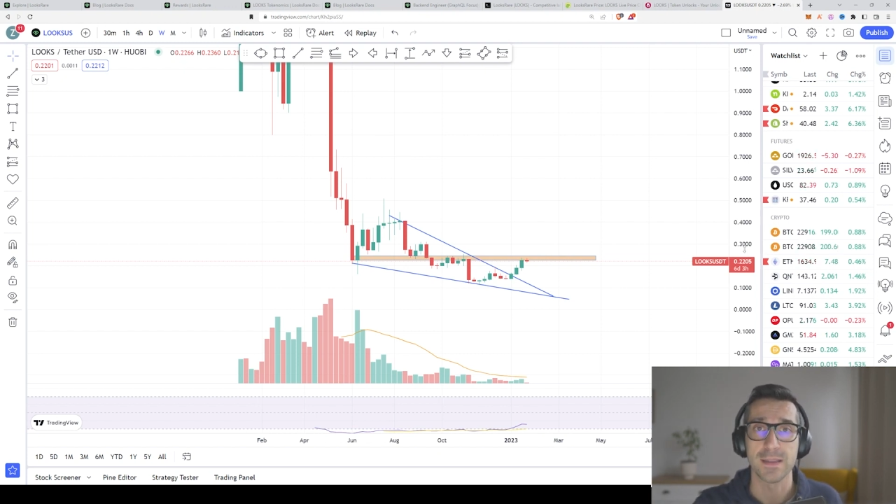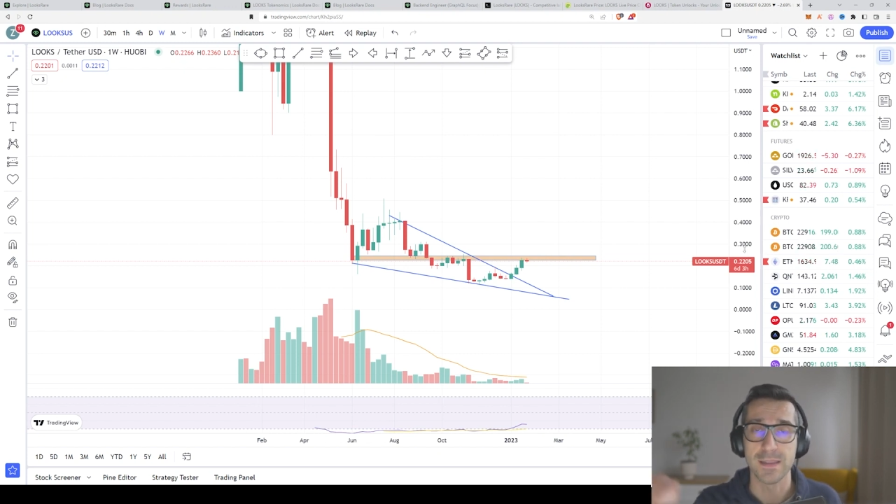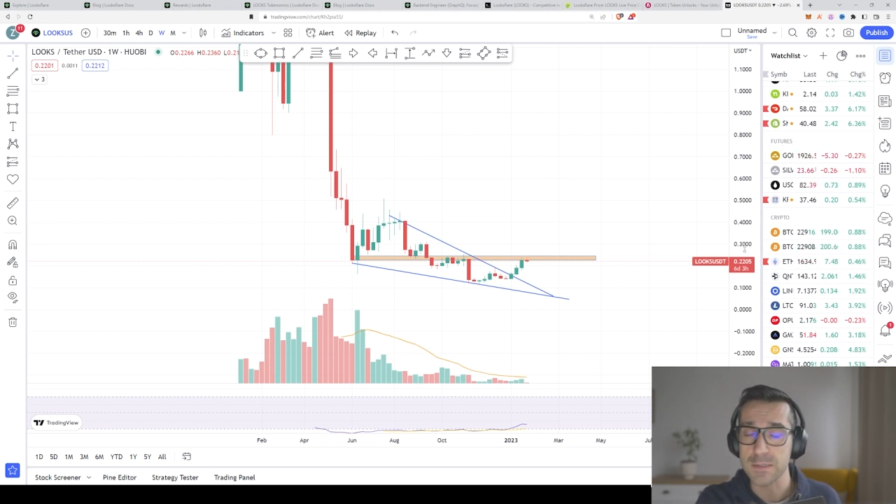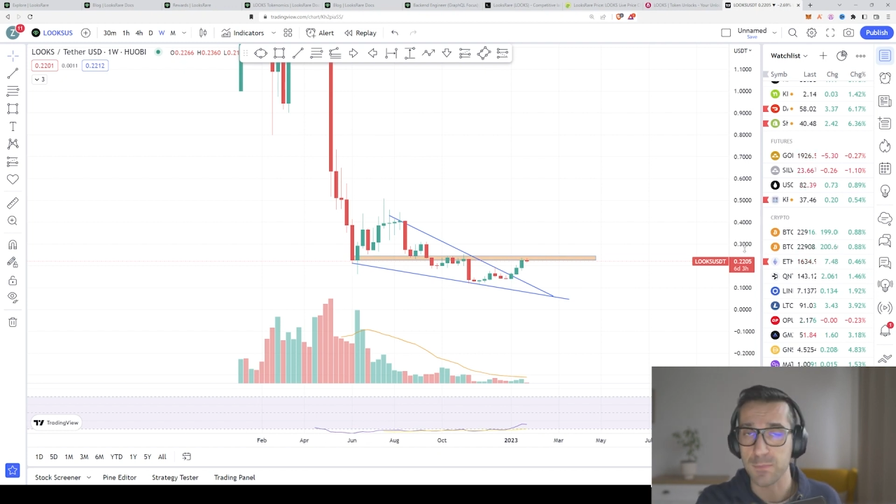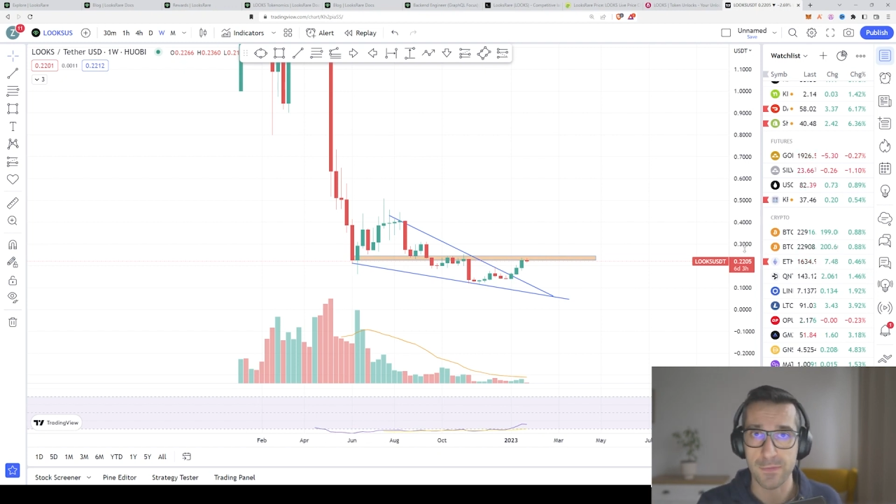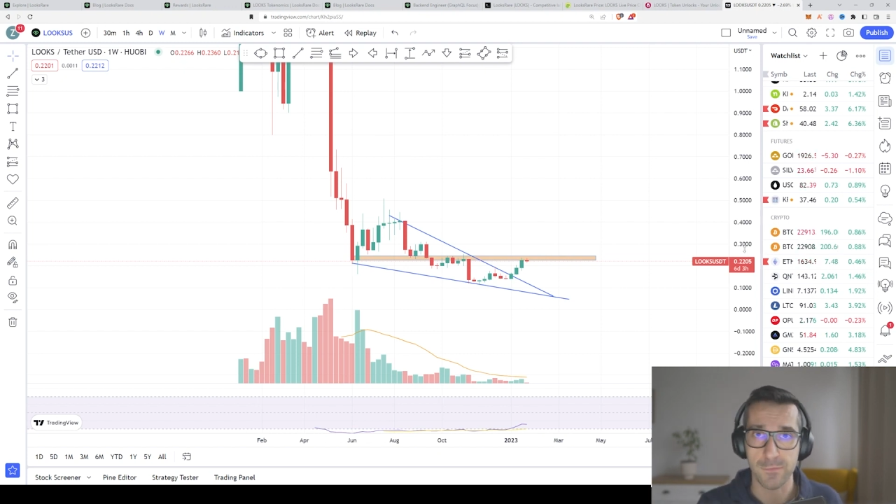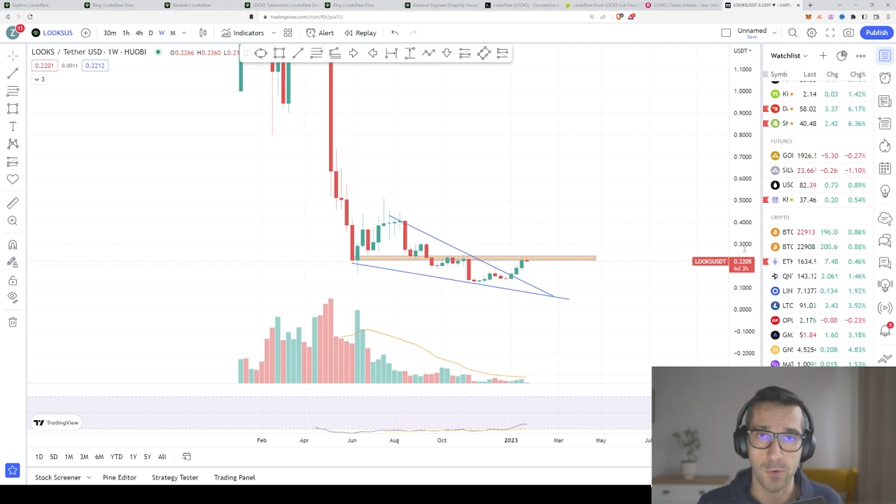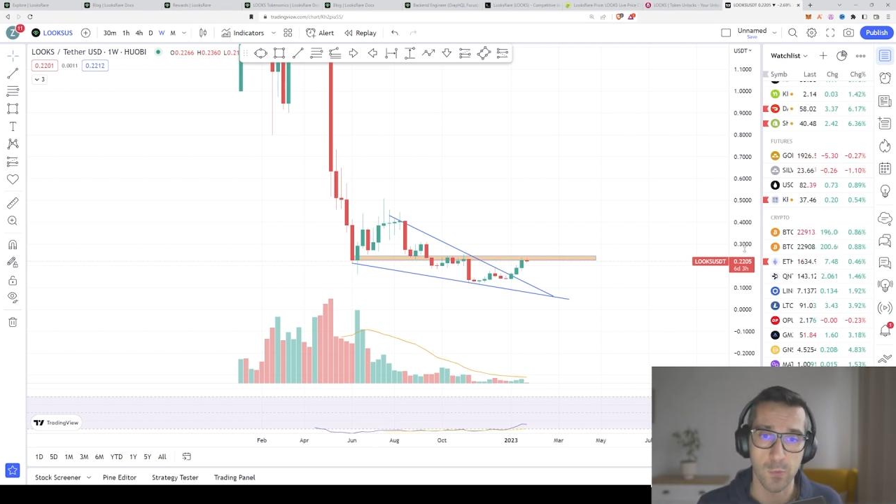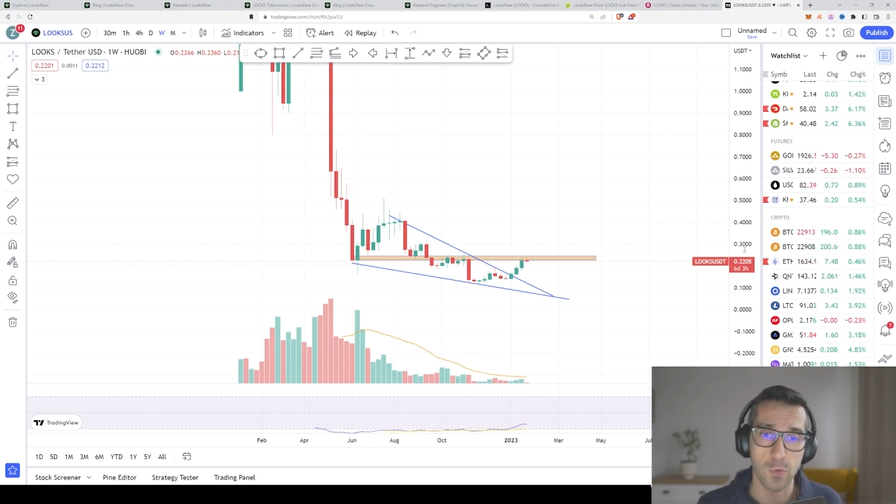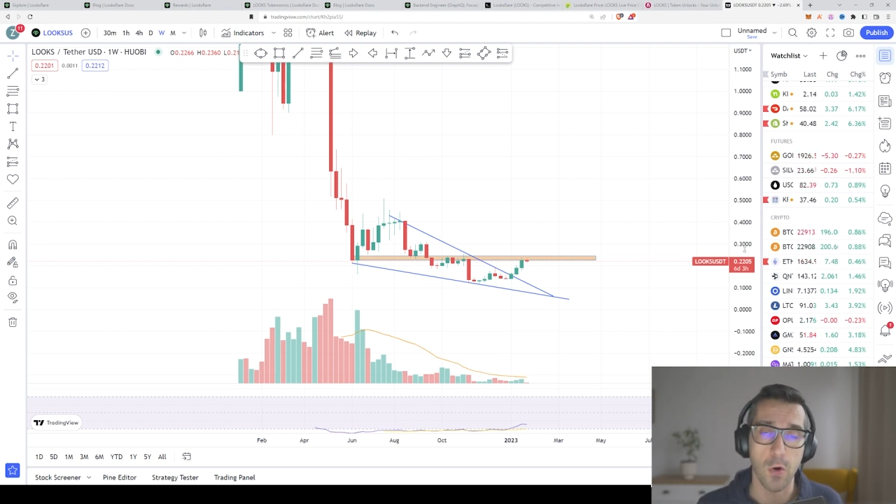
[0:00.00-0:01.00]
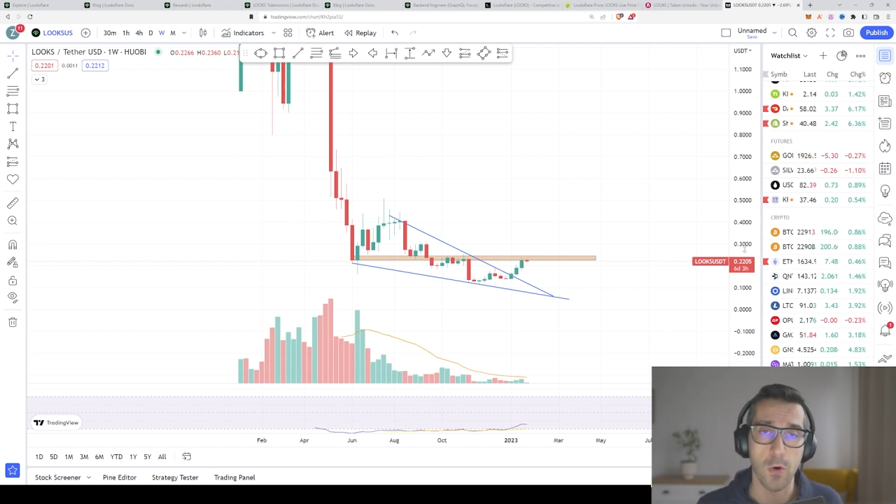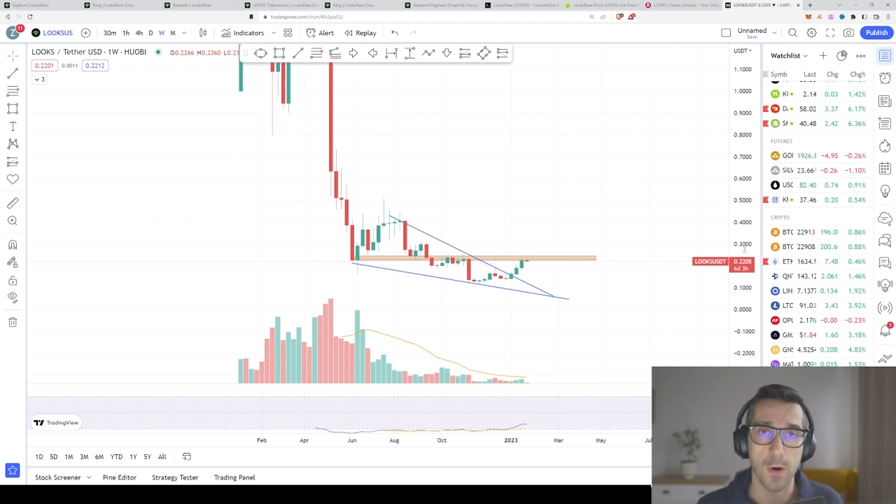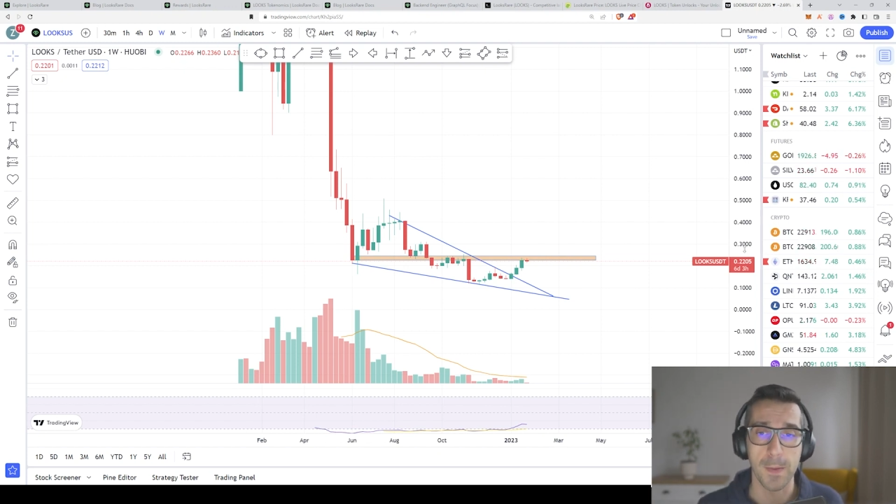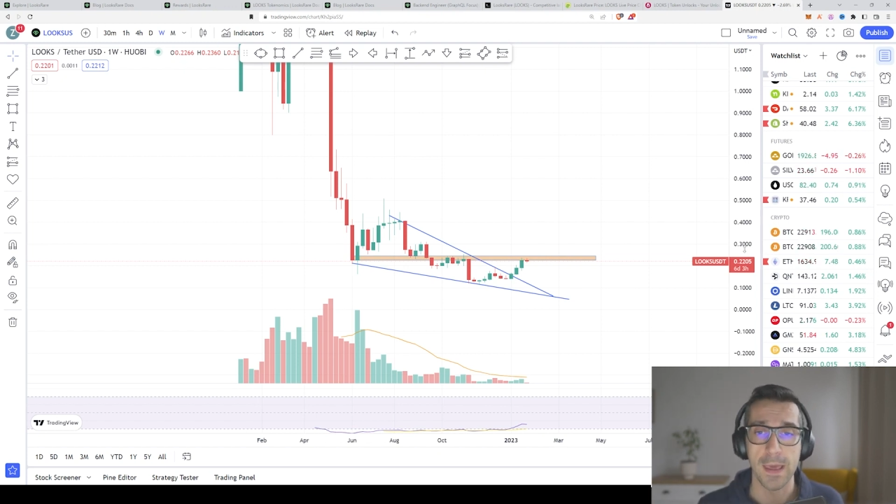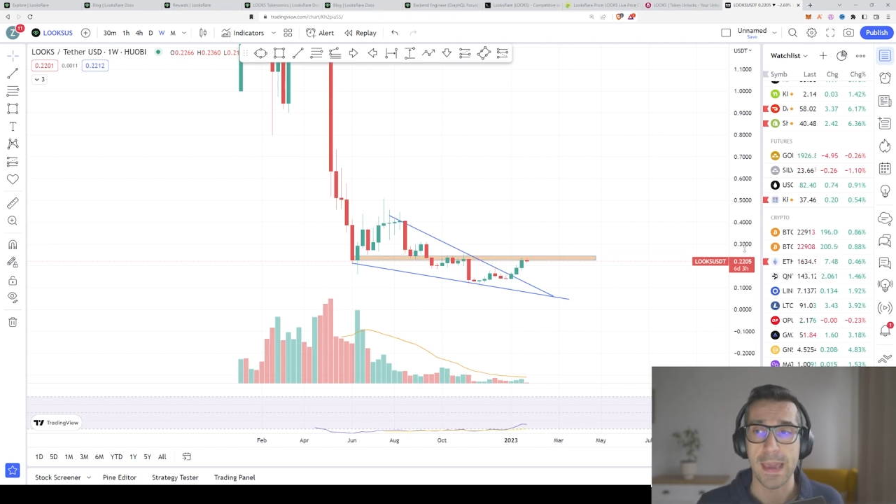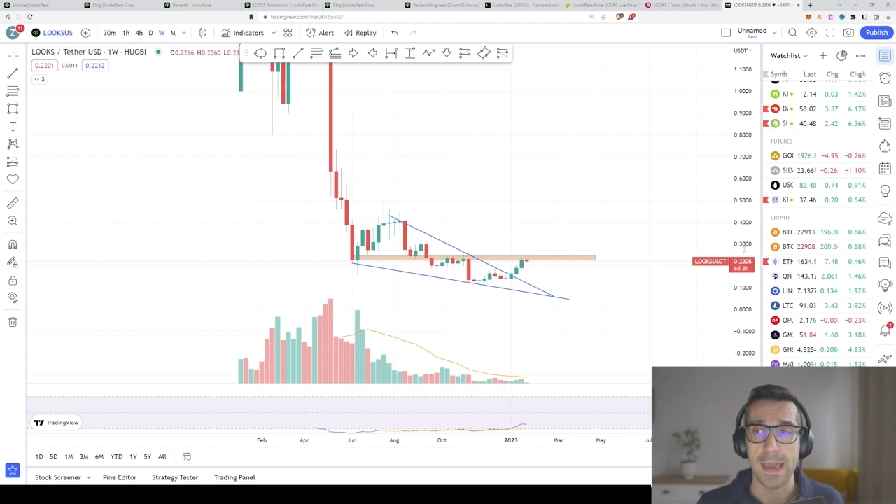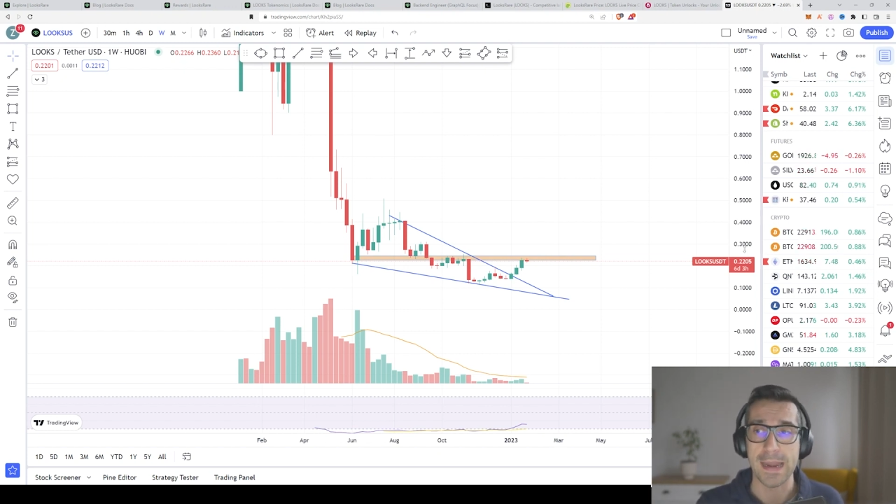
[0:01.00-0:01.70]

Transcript: this platform will go up, and I